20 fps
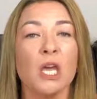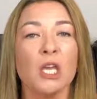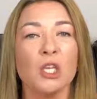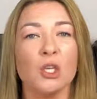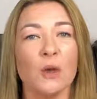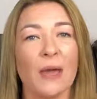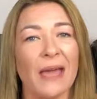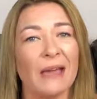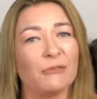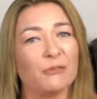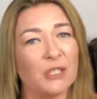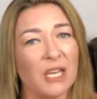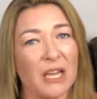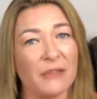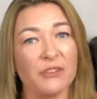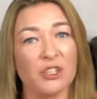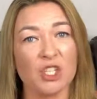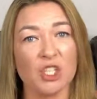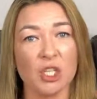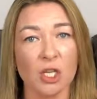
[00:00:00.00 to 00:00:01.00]
you have to
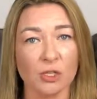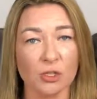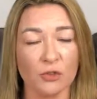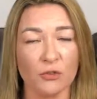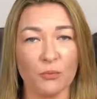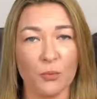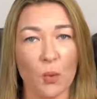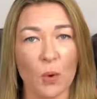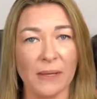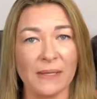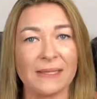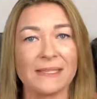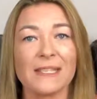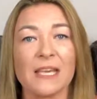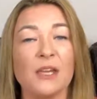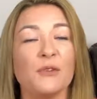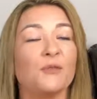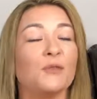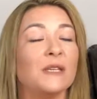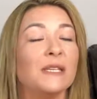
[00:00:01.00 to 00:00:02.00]
have a shut-off point,
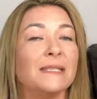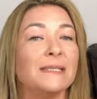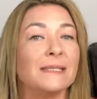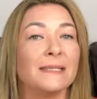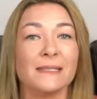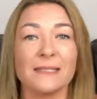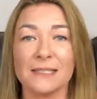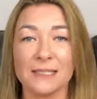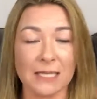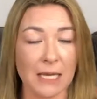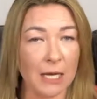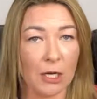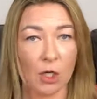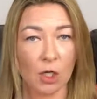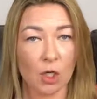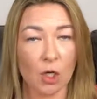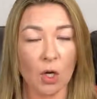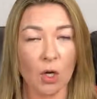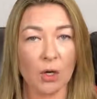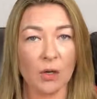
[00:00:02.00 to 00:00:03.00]
say for instance 10
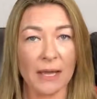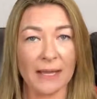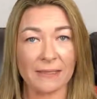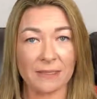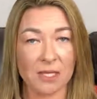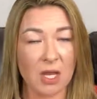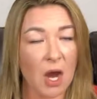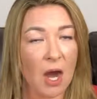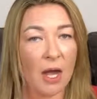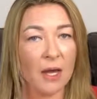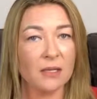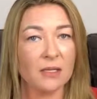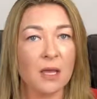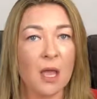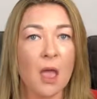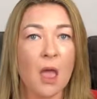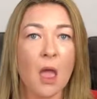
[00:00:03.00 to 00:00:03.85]
o'clock at night,